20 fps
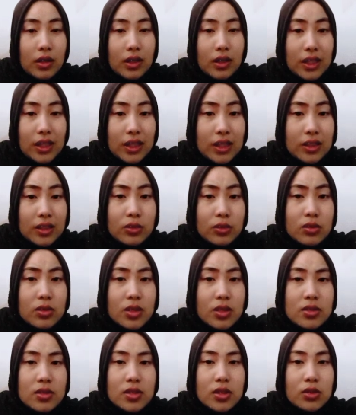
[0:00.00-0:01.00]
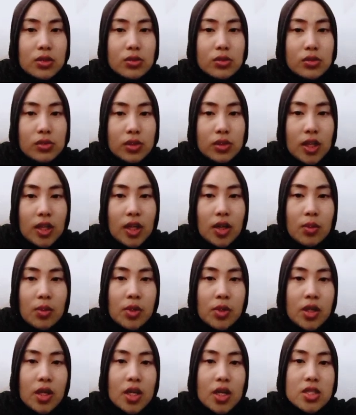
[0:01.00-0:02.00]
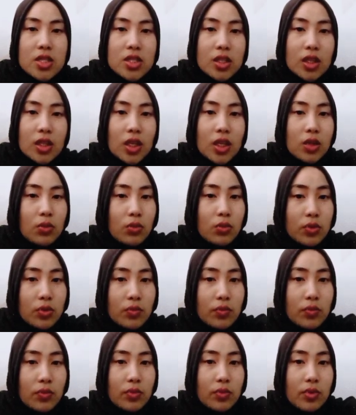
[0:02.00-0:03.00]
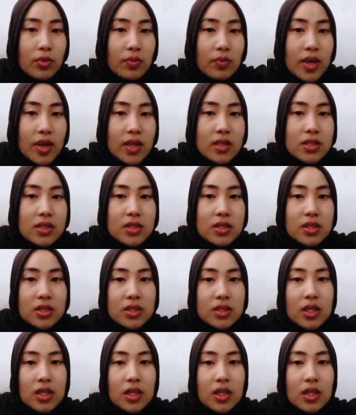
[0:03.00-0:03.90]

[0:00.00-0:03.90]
In 2002, telecommunication network providers